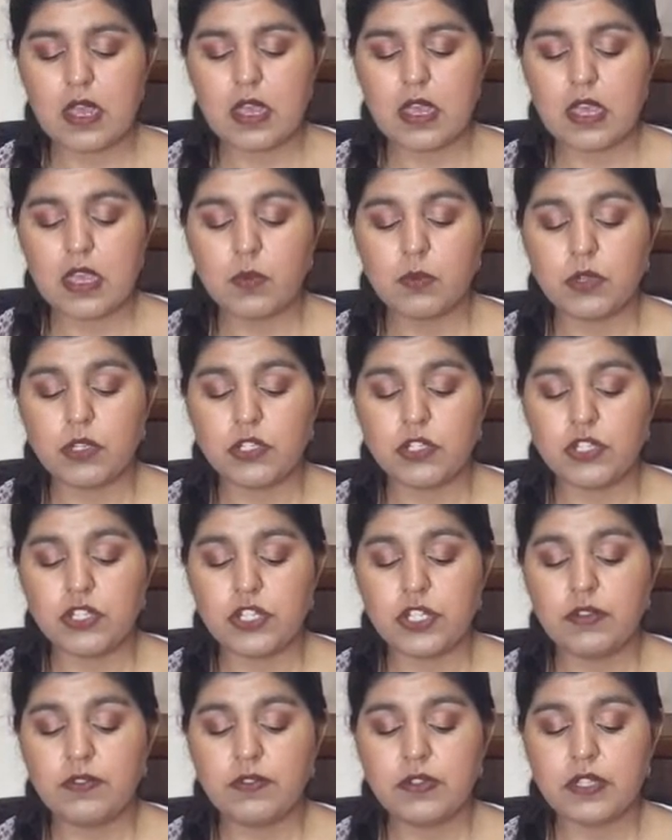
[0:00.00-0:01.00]
He would
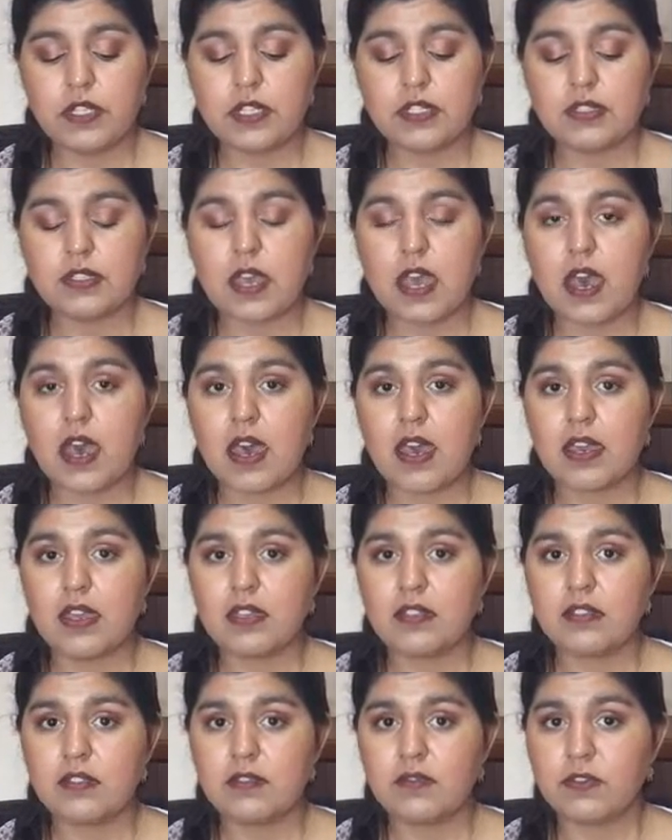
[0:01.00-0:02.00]
shift his
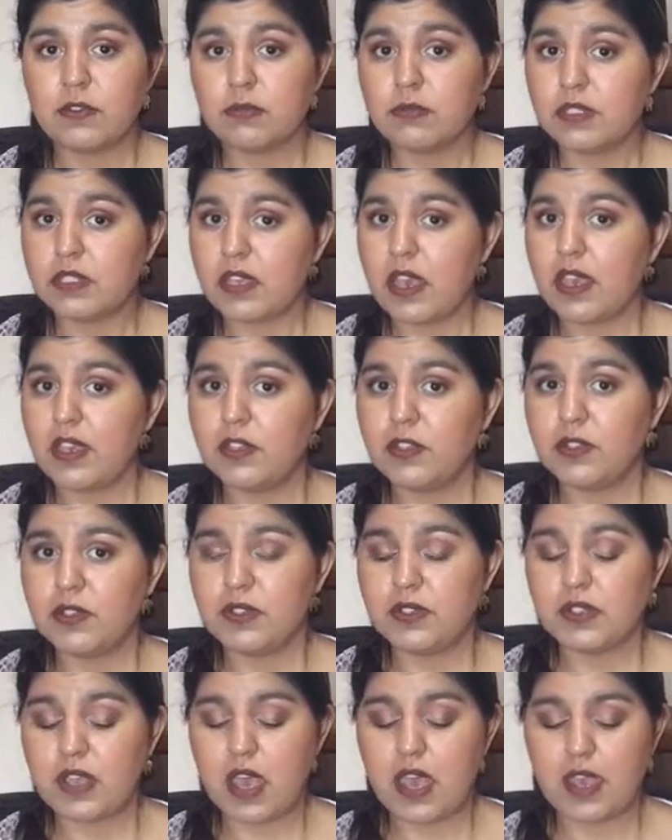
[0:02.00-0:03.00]
eyes from side to
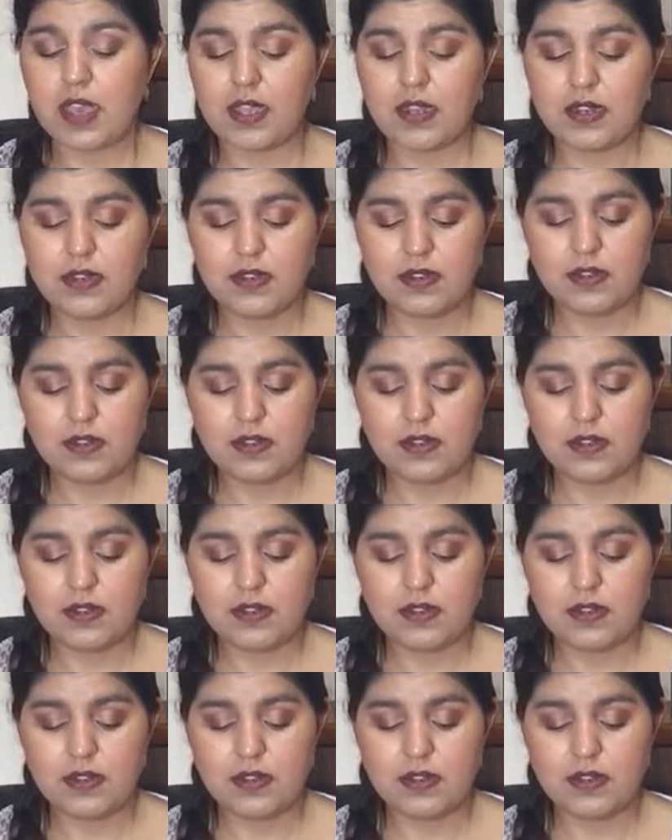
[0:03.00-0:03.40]
side.